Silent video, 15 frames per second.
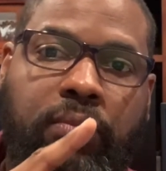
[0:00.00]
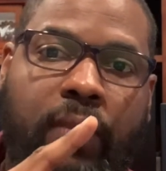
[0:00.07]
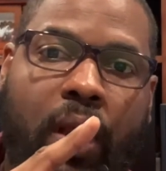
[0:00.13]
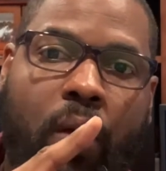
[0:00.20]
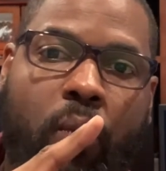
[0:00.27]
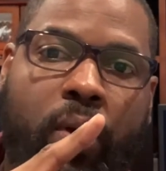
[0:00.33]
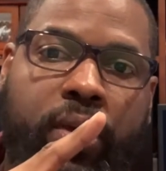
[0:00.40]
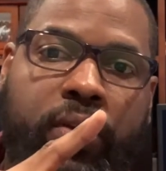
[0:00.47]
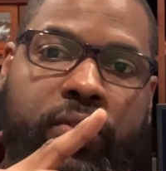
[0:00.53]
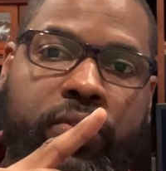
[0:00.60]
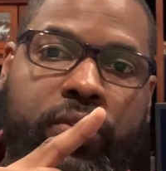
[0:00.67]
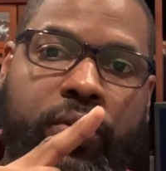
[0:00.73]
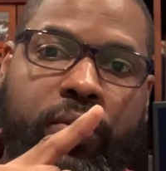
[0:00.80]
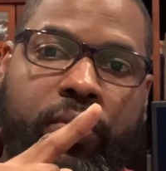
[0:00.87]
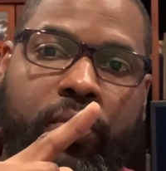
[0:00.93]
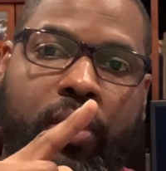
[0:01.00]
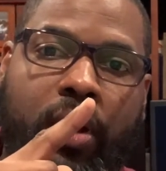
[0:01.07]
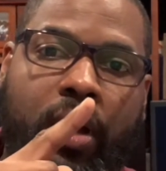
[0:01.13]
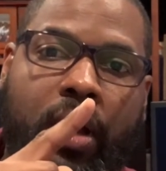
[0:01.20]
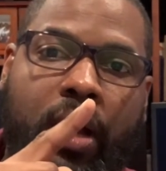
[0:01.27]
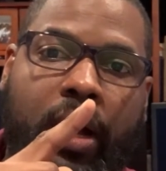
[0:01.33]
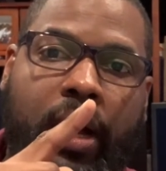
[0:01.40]
I want you to
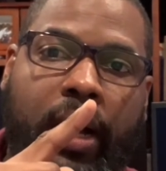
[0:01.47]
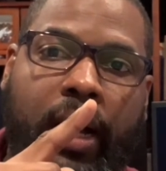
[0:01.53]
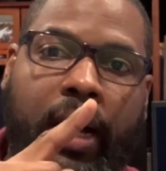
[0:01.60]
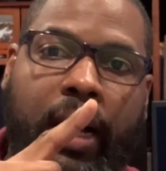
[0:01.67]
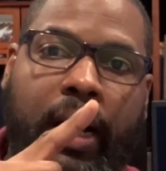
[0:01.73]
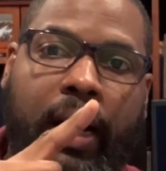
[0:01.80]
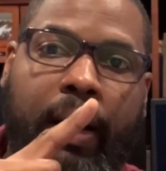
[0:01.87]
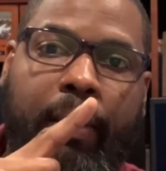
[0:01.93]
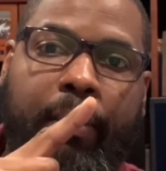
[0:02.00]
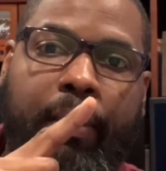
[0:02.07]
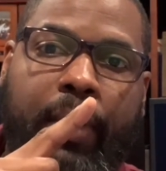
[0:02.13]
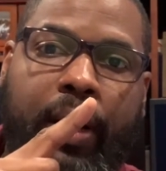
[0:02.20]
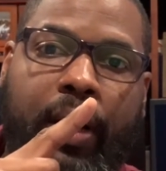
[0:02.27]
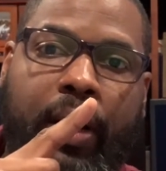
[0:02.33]
um,